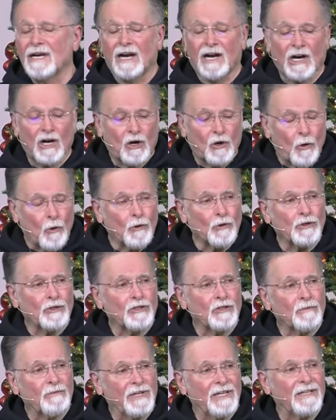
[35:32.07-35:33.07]
Our goal
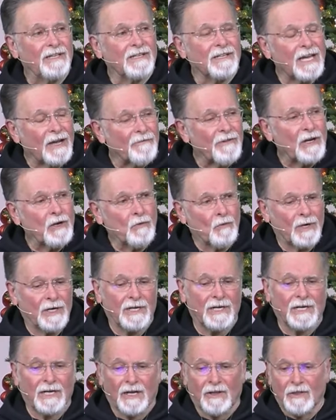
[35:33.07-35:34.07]
should be loving
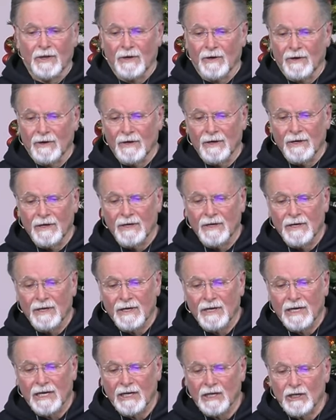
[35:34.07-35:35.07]
one another
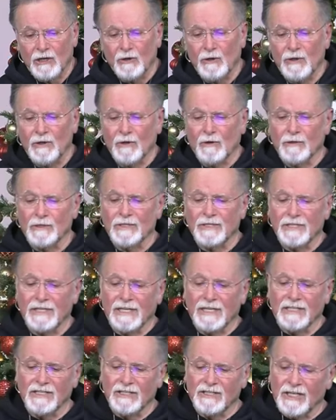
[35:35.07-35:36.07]
and doing those
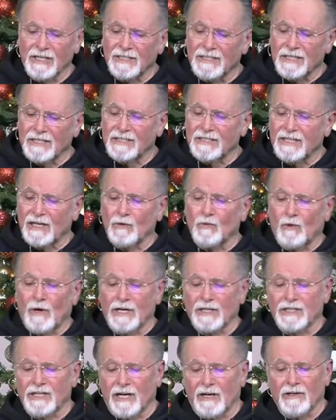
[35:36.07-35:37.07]
things. Jesus said,
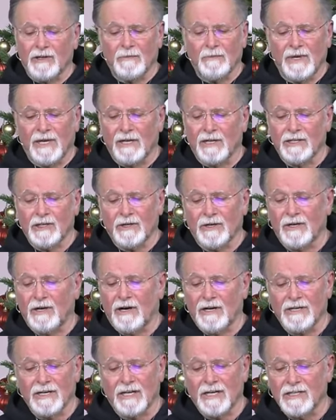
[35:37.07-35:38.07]
Watch out and be on your
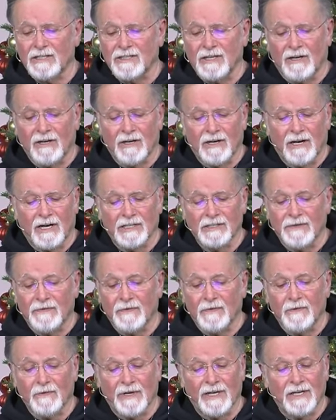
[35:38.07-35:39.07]
guard against all kinds
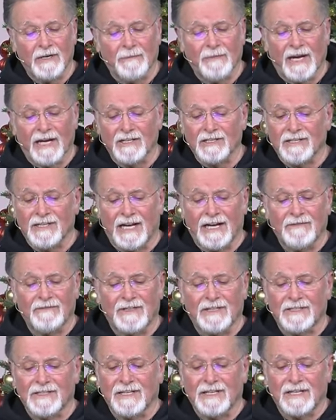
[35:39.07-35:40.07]
of greed. A man's life
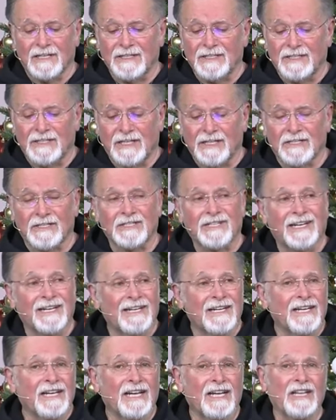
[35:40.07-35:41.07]
doesn't consist
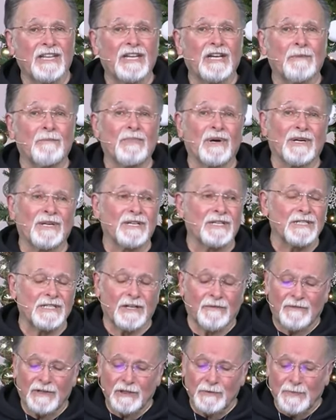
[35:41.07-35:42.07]
in the
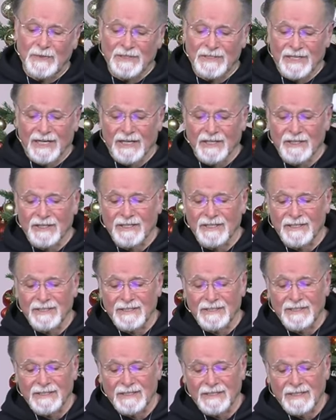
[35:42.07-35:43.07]
abundance of his
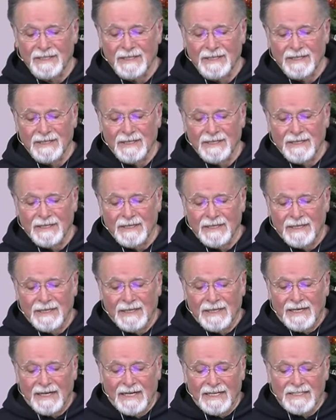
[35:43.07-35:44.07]
possessions.
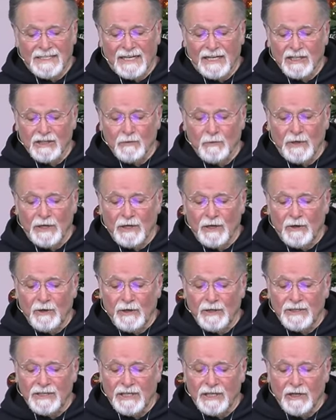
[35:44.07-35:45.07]
He says, When
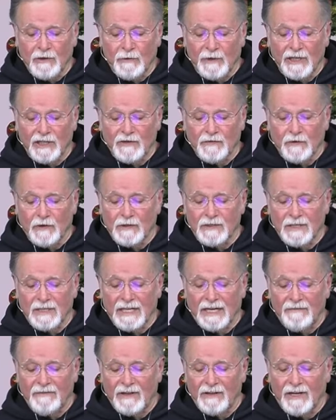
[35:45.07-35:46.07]
goods increase, verse
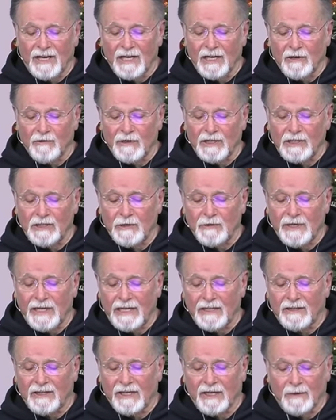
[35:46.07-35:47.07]
11, they increase who
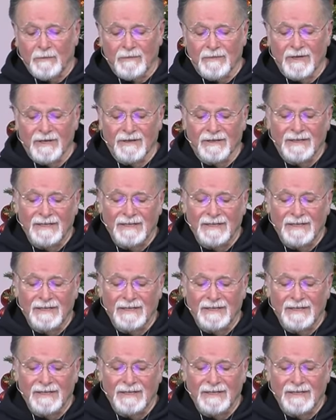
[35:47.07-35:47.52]
eat them.